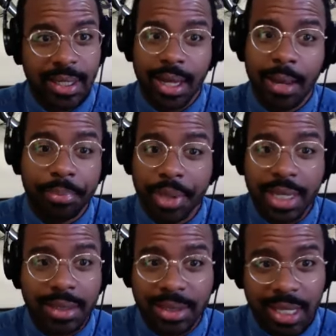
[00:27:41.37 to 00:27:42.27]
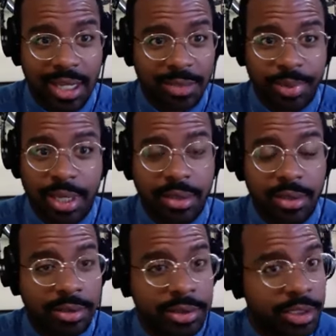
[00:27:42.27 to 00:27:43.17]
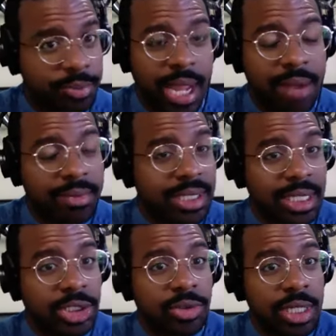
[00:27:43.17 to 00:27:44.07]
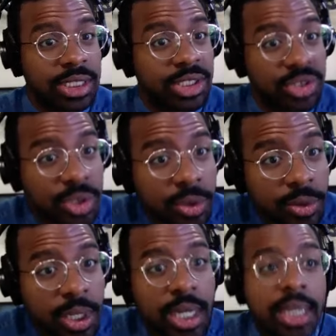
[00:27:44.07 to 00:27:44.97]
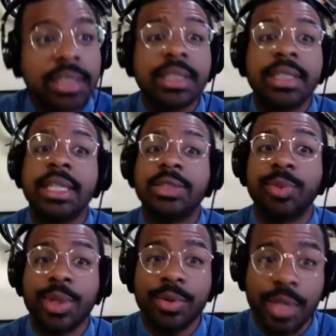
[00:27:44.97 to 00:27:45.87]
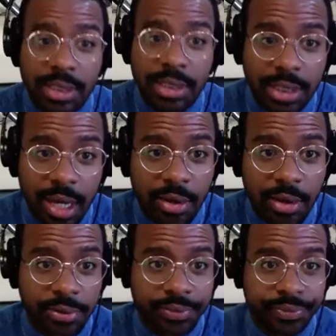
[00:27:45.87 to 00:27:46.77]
and play your scales, play your long tones, play everything that you need to do to get to where you need to go.